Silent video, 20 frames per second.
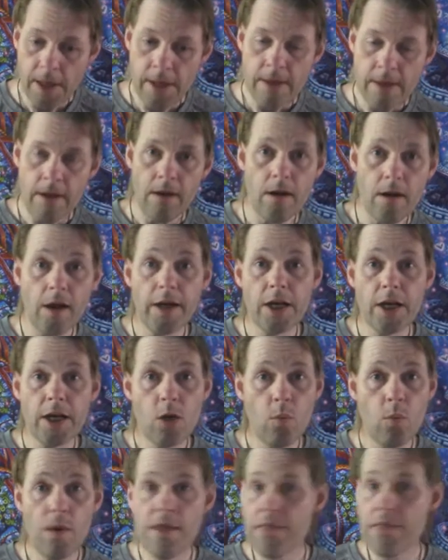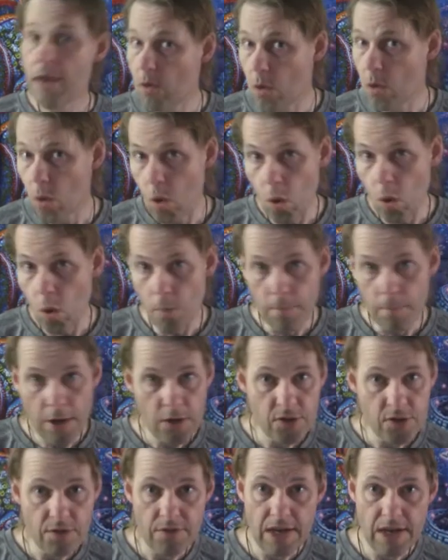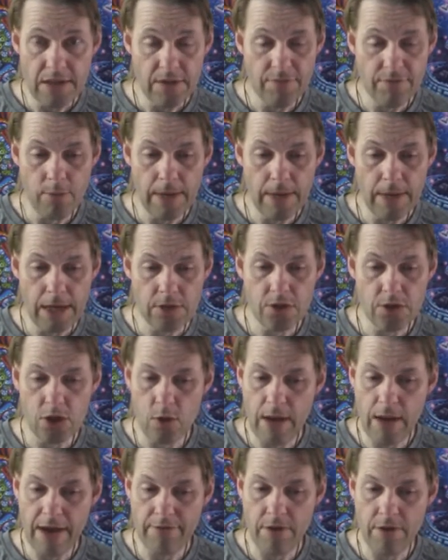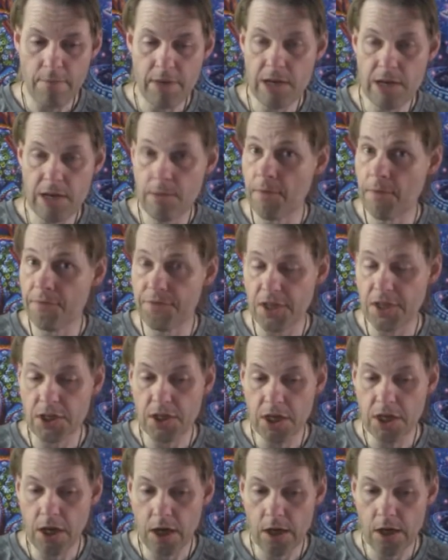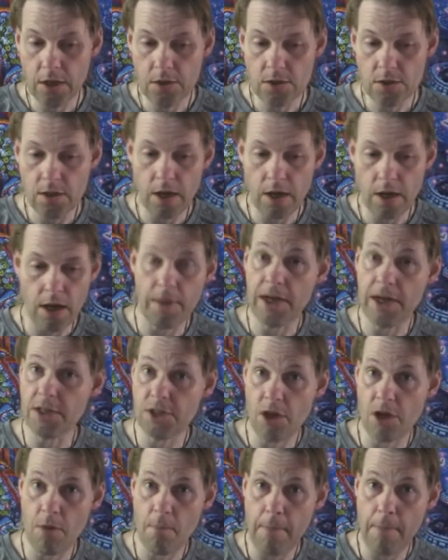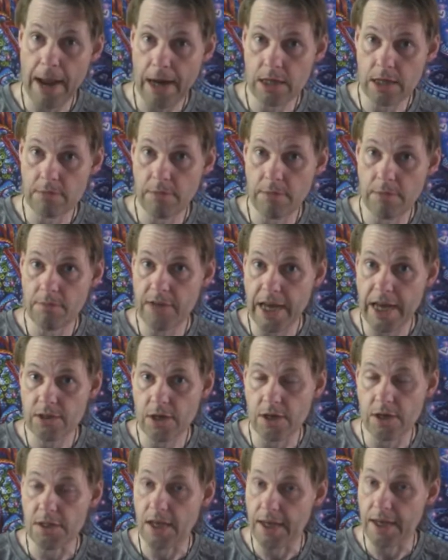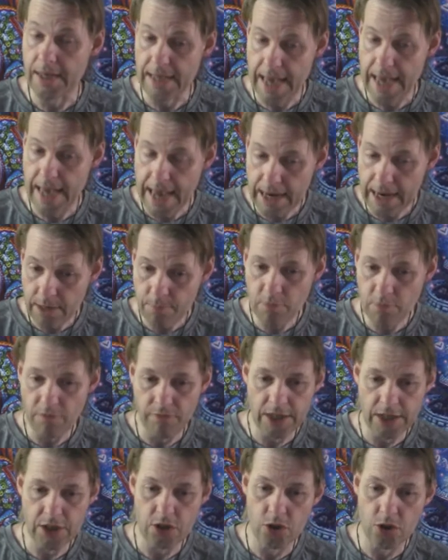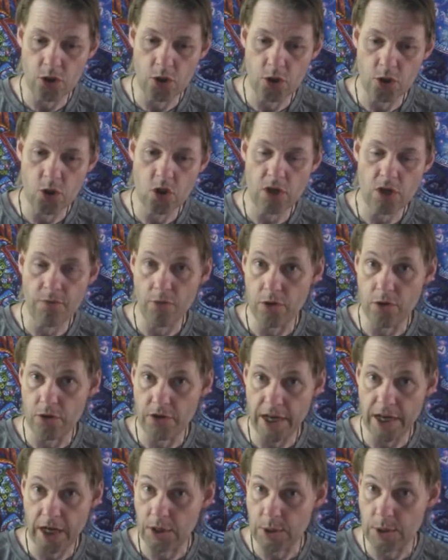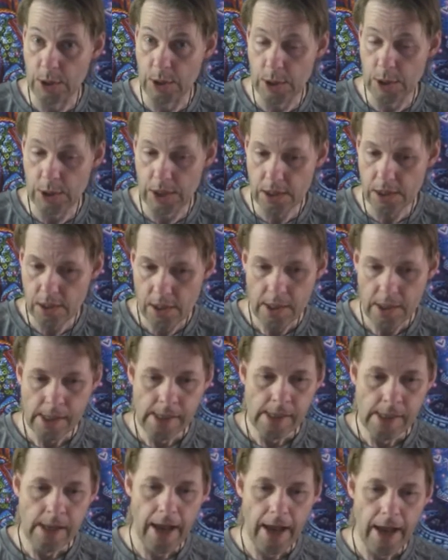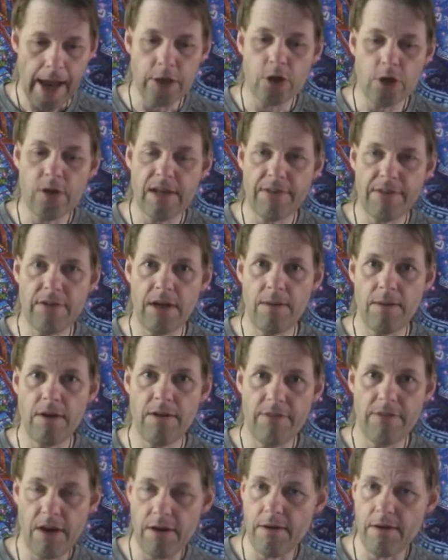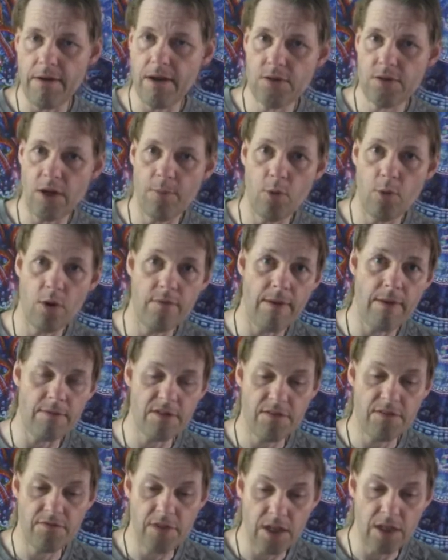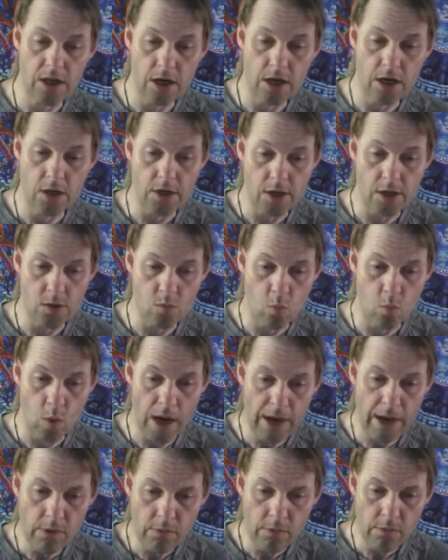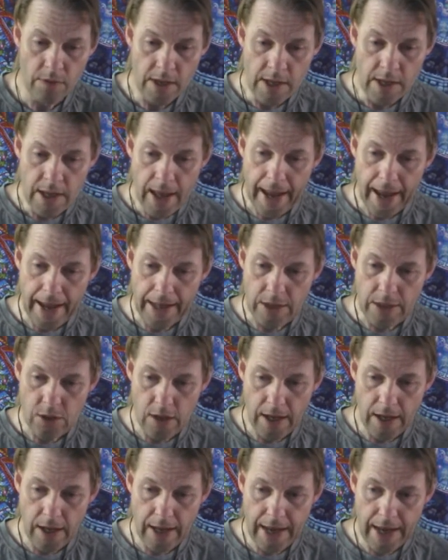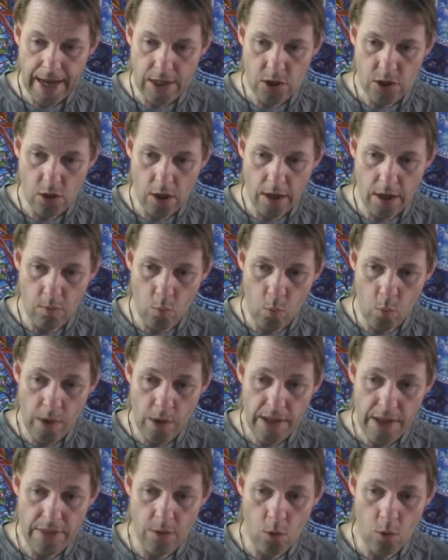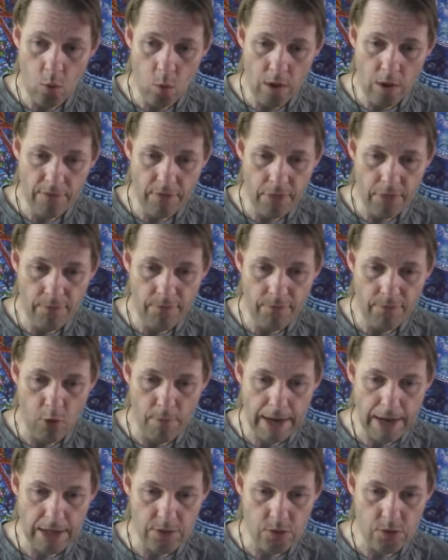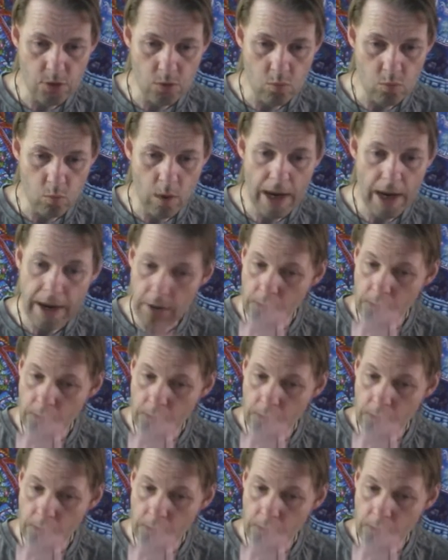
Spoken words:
Like with most of the other formats, you have a minimum of 60 cards, and there's no maximum deck size again, provided you can shuffle your deck unassisted, and you can have a sideboard of up to 15 cards as well. And as with all other formats as well,